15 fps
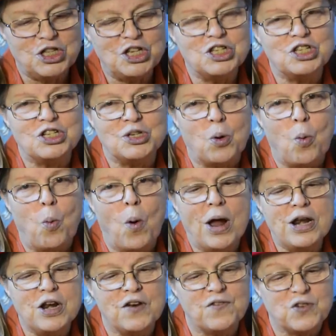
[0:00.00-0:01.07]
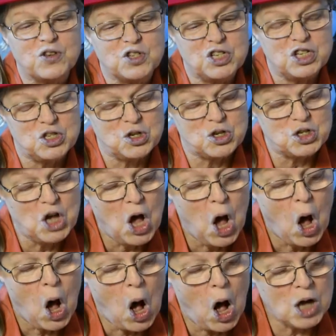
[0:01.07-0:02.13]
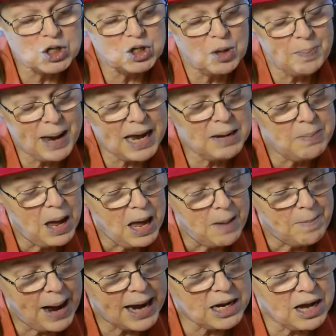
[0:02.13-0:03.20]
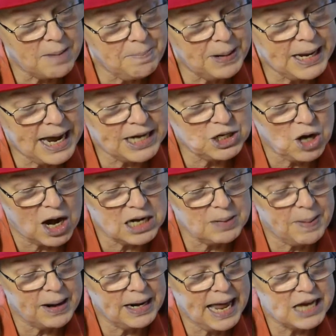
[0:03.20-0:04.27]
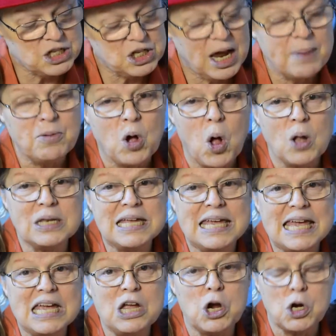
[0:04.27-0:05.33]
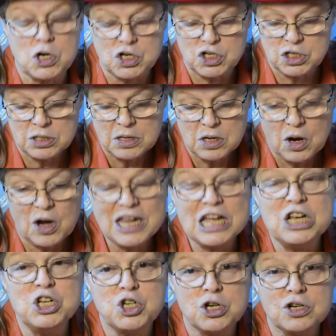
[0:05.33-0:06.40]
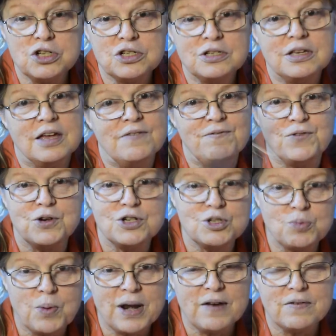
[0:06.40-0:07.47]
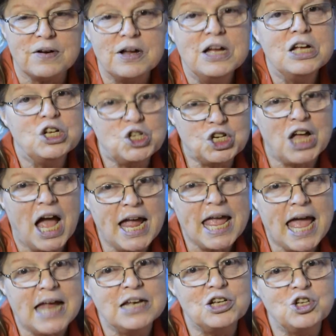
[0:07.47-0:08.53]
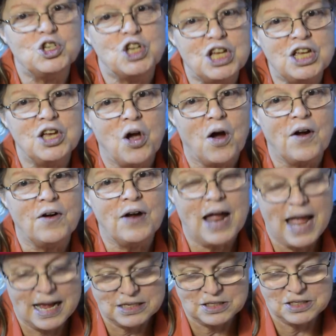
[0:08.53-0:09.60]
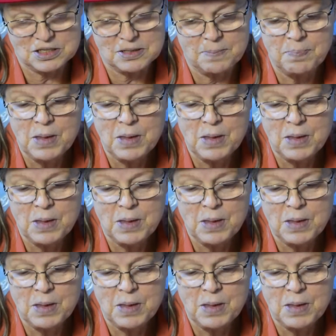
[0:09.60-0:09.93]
This is a wonderful scissors. Also made by a company I talked about last time called Gingers, Gingers, Ginfers, whatever. G-I-N-G-E-R-S.